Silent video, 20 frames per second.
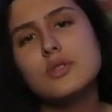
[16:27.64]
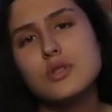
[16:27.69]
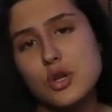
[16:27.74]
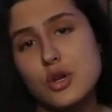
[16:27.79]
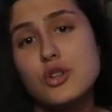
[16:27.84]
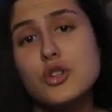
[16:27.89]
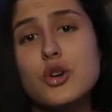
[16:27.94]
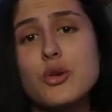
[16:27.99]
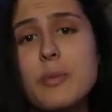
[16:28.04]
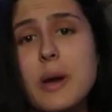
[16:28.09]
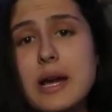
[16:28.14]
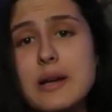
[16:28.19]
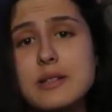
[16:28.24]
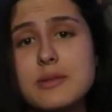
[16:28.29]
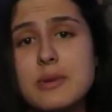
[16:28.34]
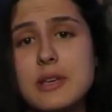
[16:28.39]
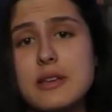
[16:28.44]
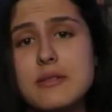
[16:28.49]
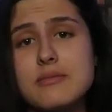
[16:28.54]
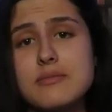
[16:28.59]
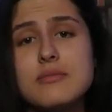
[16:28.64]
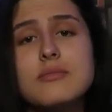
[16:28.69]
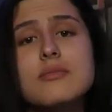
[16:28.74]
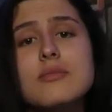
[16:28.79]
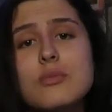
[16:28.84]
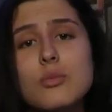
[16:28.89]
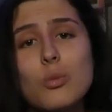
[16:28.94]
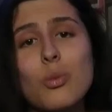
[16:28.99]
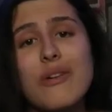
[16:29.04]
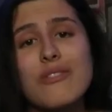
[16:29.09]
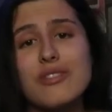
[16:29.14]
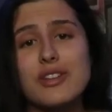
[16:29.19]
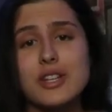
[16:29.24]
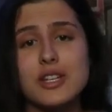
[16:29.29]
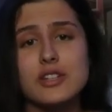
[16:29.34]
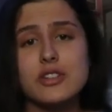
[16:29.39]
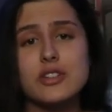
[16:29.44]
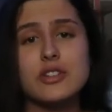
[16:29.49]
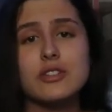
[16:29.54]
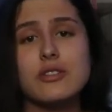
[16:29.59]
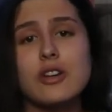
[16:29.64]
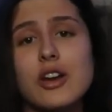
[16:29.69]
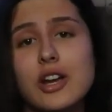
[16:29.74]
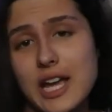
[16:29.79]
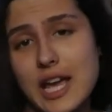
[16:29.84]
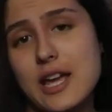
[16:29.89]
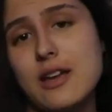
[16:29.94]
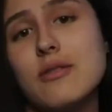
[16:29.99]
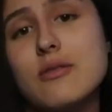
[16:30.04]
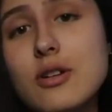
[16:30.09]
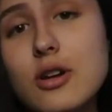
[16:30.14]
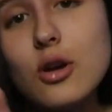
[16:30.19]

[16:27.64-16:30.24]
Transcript: Don't talk back to me. We're finished. Okay?